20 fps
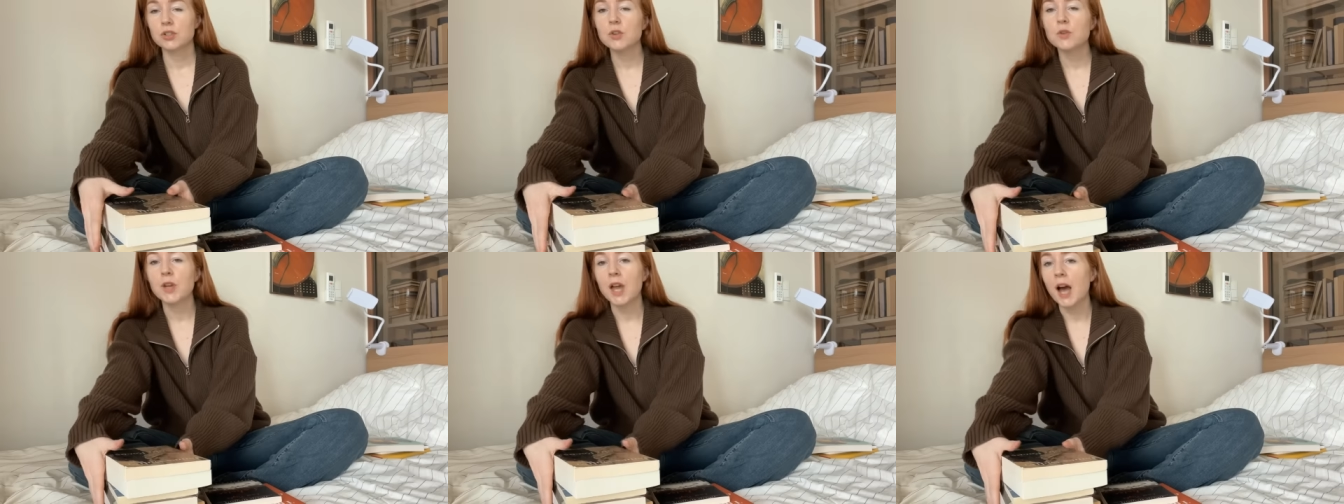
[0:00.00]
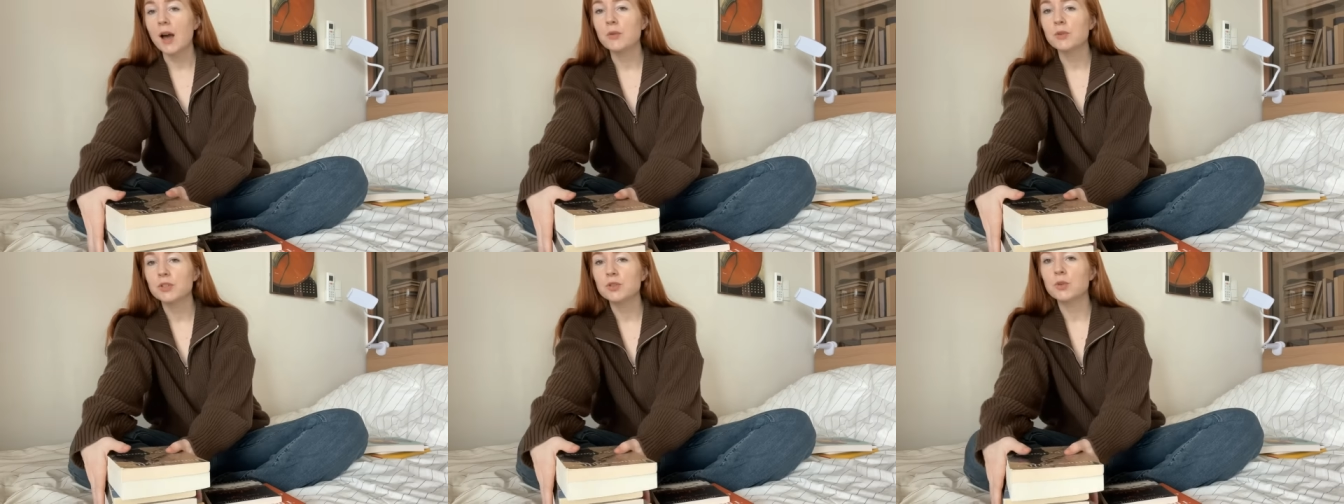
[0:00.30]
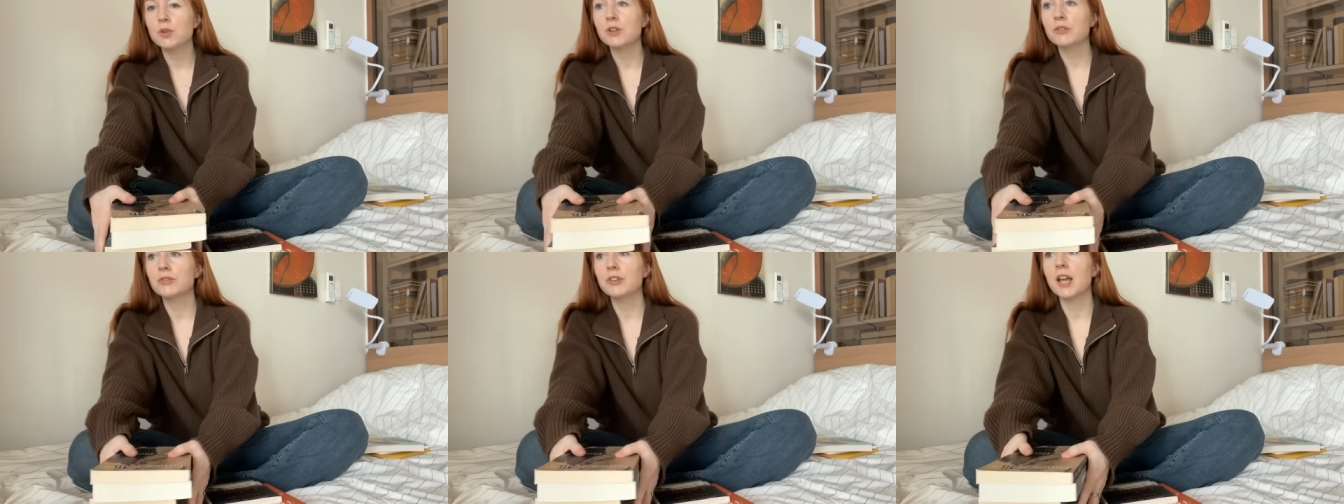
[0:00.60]
yeah, I was
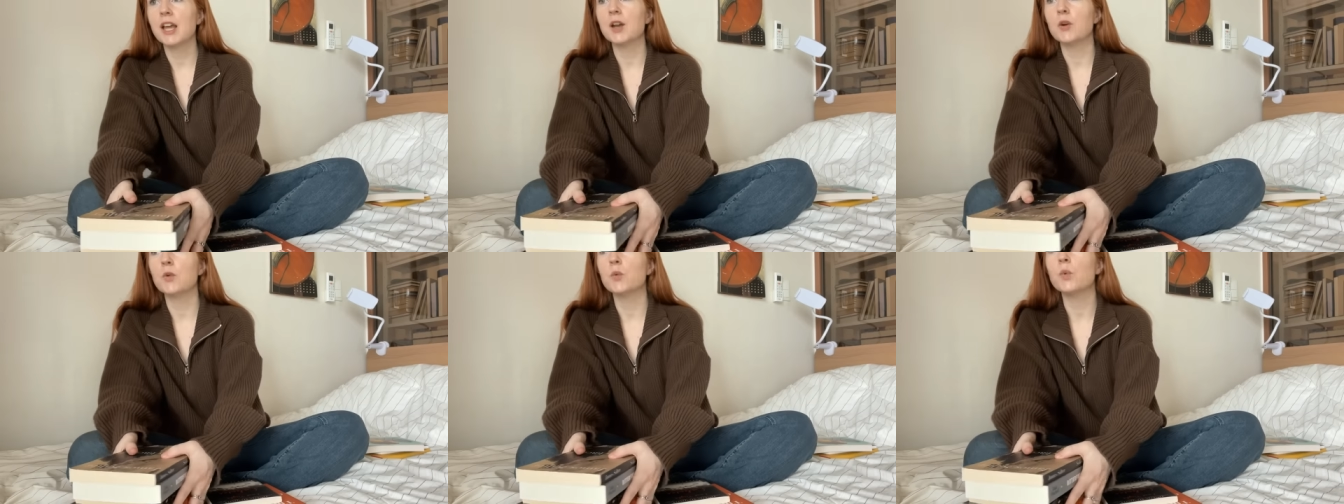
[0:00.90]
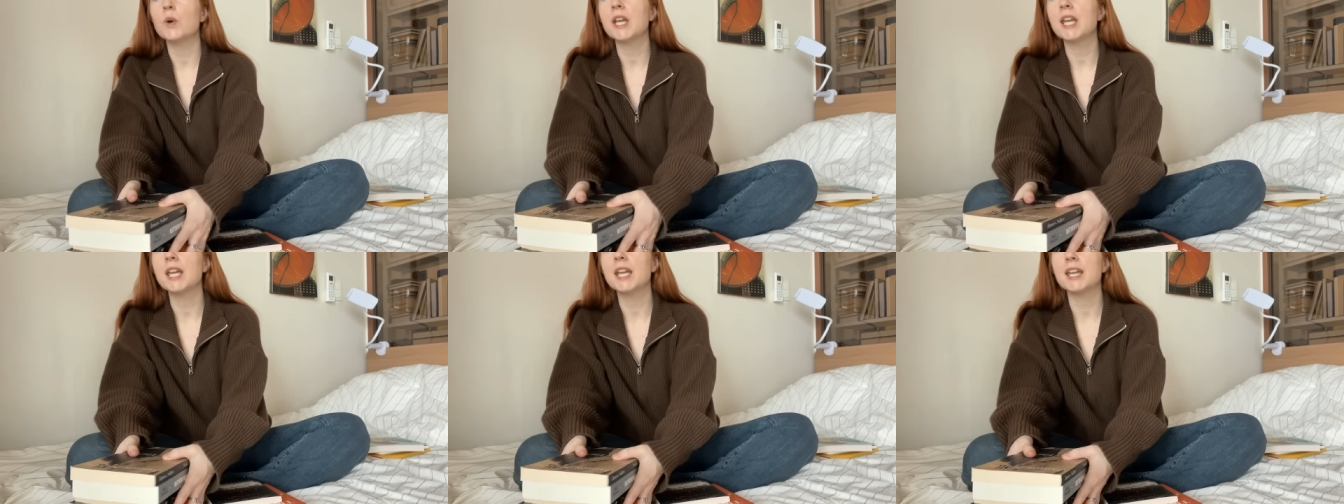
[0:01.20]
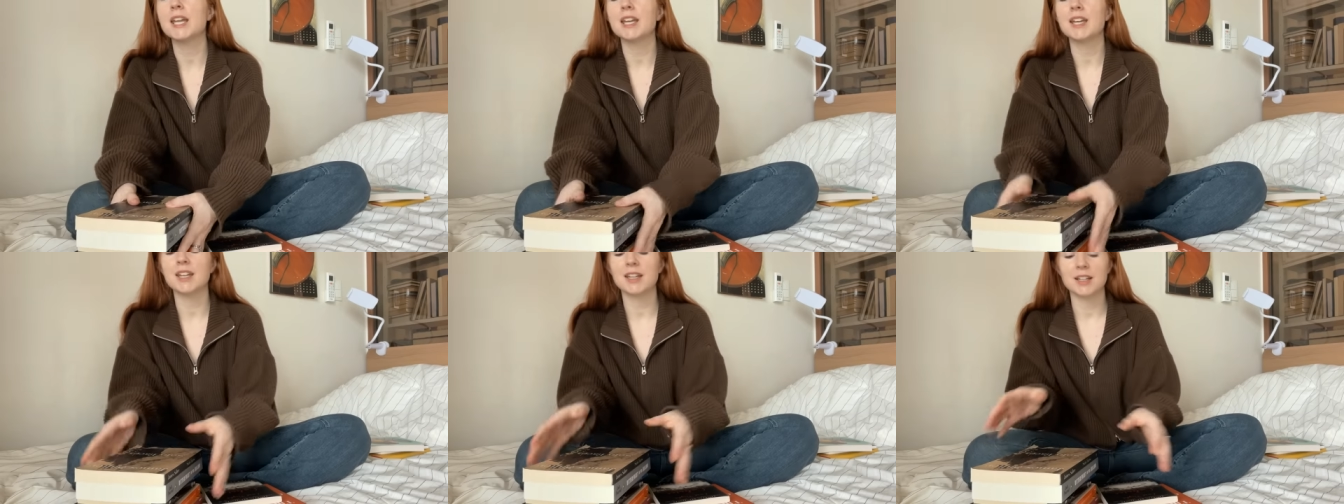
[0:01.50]
sort of like,
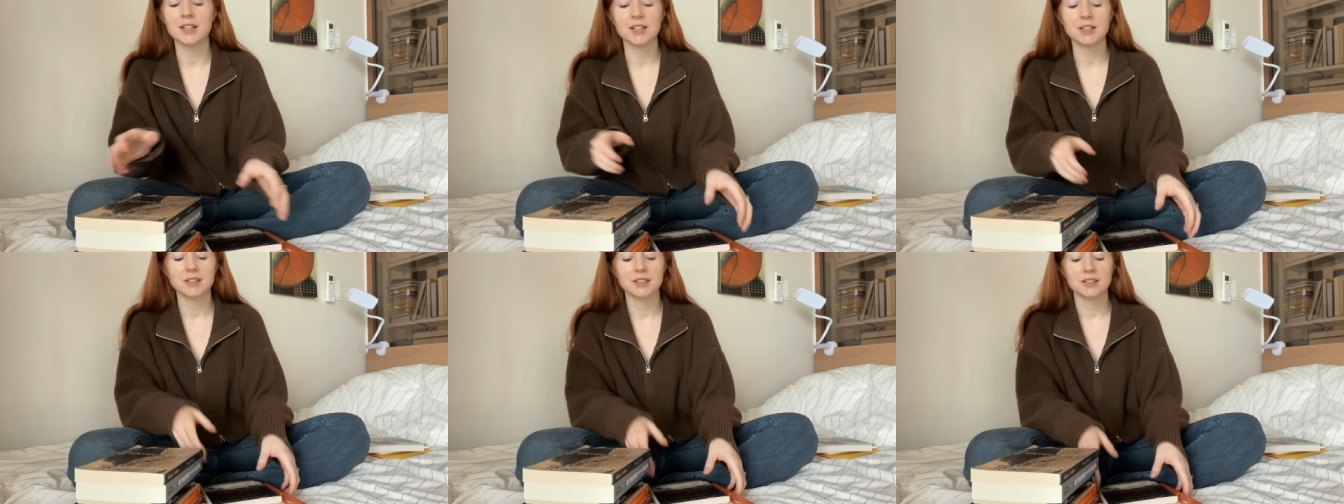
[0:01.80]
we